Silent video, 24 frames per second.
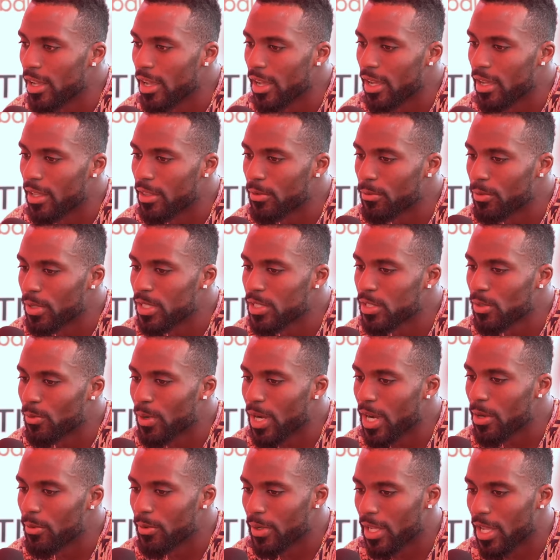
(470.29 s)
And the reason
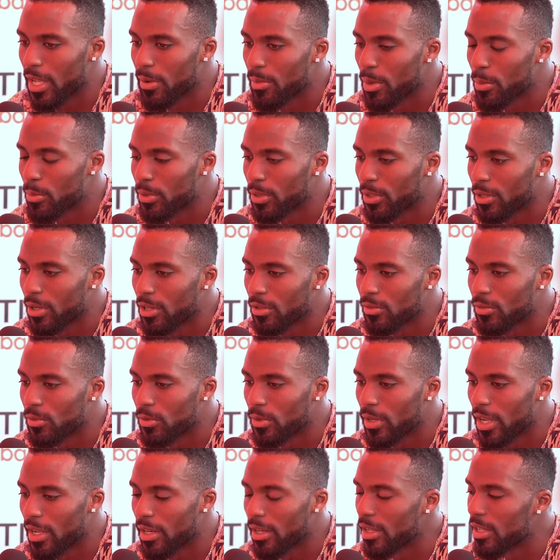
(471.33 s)
why we came up with Kung
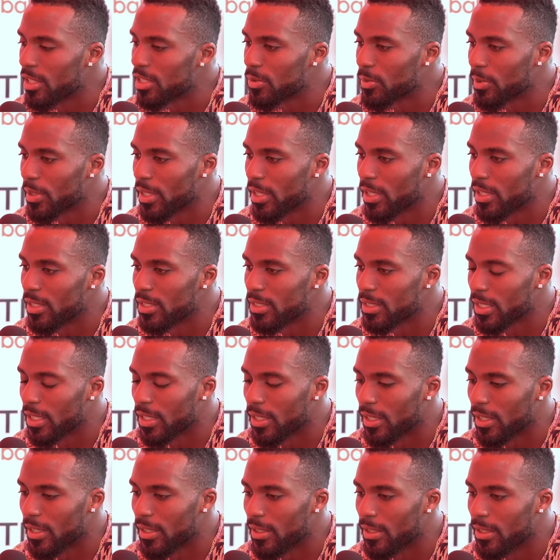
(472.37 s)
Fu Kenny is because
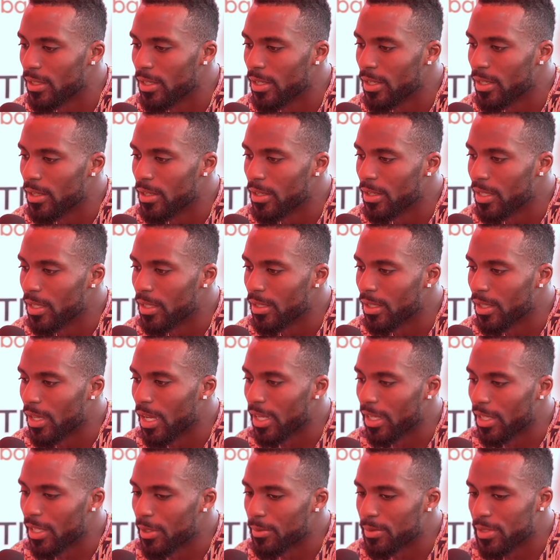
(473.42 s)
uh,
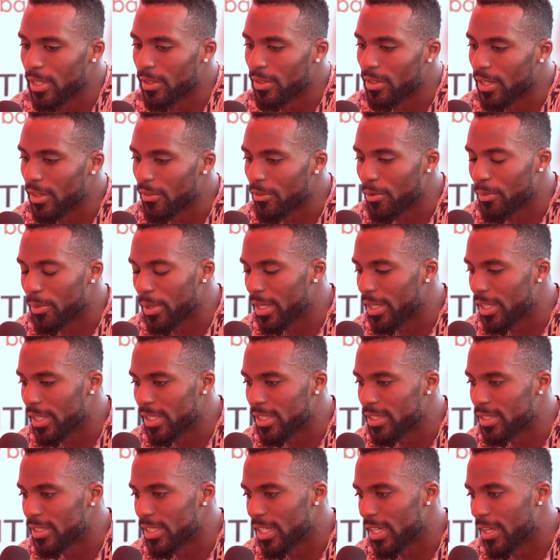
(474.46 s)
I keep telling everybody
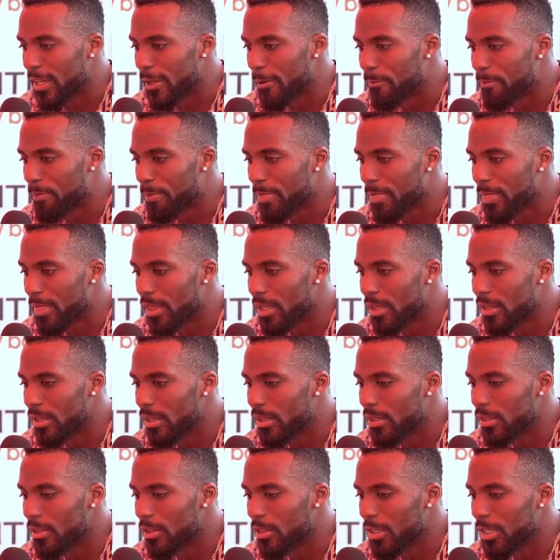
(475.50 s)
is that
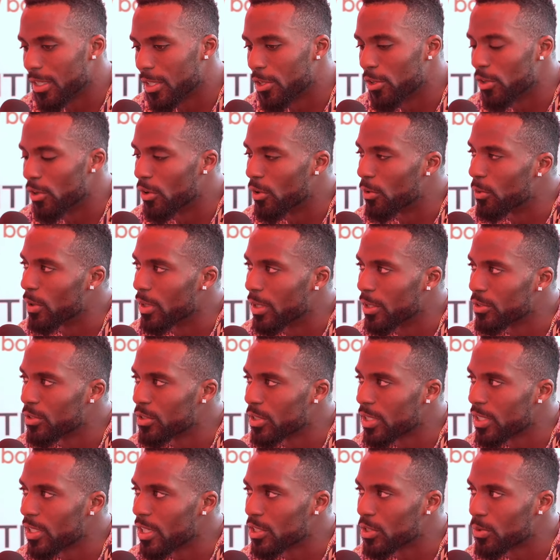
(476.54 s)
you know, when you
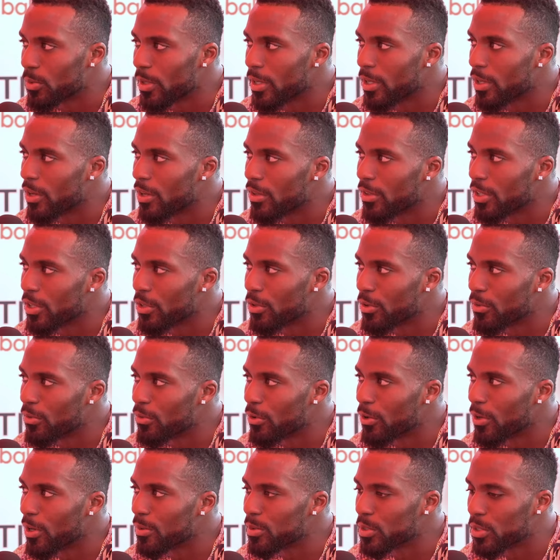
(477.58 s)
see us wearing all the
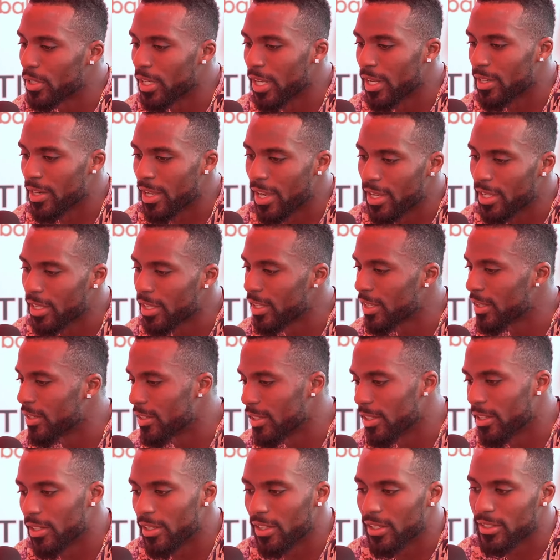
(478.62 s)
uniforms, you got Nike,
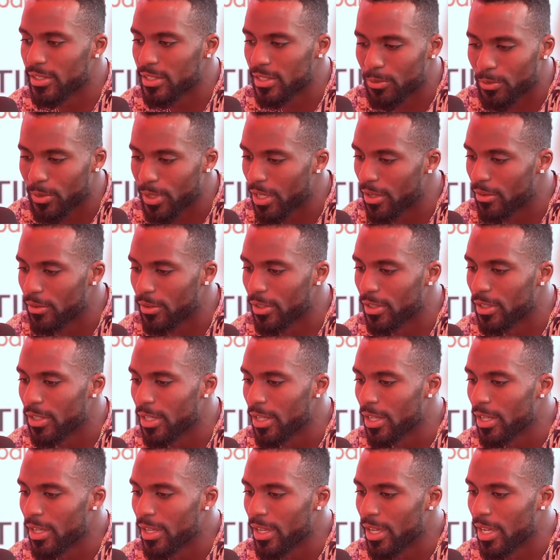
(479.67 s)
Adidas, and whatever,
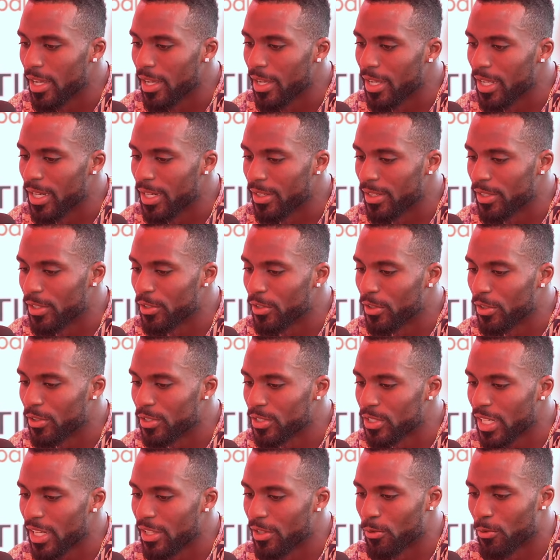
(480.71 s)
and you know,
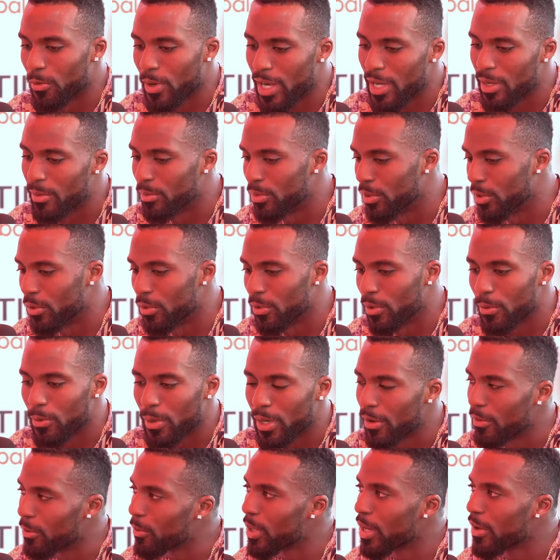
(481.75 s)
it's either white, blue, or
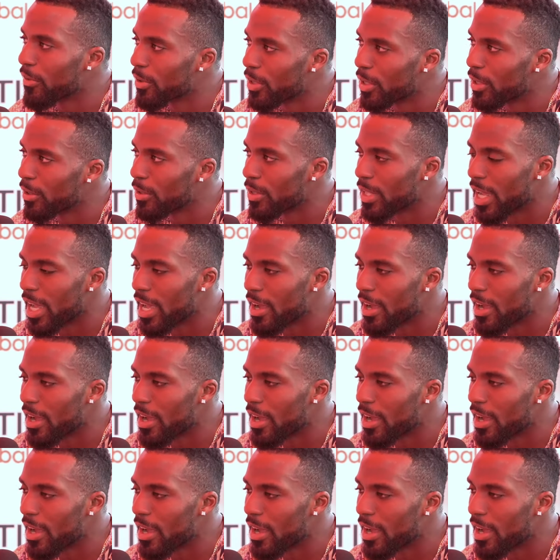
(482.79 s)
whatever whatever color yeah.